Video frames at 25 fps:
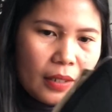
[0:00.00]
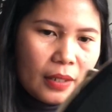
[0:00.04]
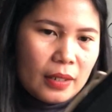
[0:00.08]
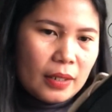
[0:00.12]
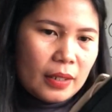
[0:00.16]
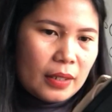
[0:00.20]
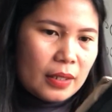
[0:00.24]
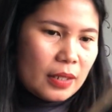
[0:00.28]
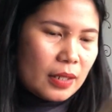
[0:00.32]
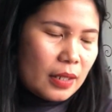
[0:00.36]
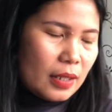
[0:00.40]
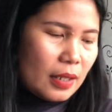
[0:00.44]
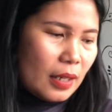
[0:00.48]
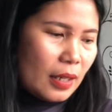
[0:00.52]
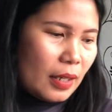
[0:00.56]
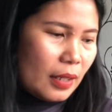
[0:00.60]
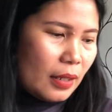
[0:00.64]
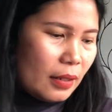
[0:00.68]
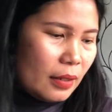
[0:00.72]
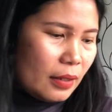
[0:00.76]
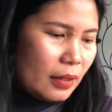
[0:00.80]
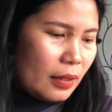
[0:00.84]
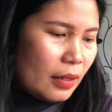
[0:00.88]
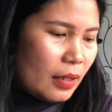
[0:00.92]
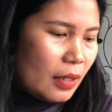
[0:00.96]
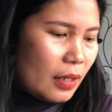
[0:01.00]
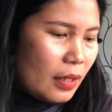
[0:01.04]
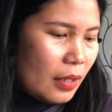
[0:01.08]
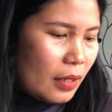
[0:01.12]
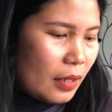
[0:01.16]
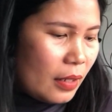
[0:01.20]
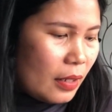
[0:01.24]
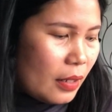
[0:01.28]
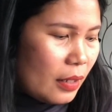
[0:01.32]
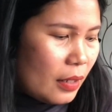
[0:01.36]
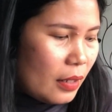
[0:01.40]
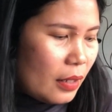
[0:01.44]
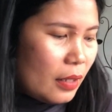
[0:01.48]
It's not.
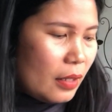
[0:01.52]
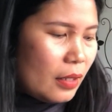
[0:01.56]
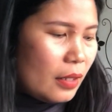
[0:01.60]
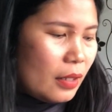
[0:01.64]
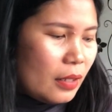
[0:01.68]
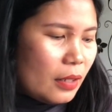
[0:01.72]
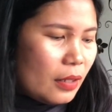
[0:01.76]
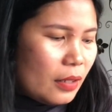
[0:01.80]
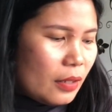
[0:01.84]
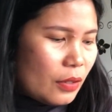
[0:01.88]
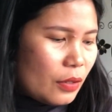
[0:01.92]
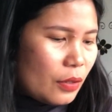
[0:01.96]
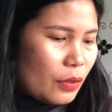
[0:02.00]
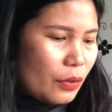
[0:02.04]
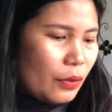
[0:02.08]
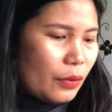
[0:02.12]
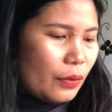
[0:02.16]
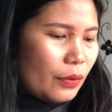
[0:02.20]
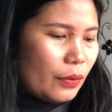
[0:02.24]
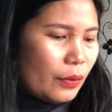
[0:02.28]
So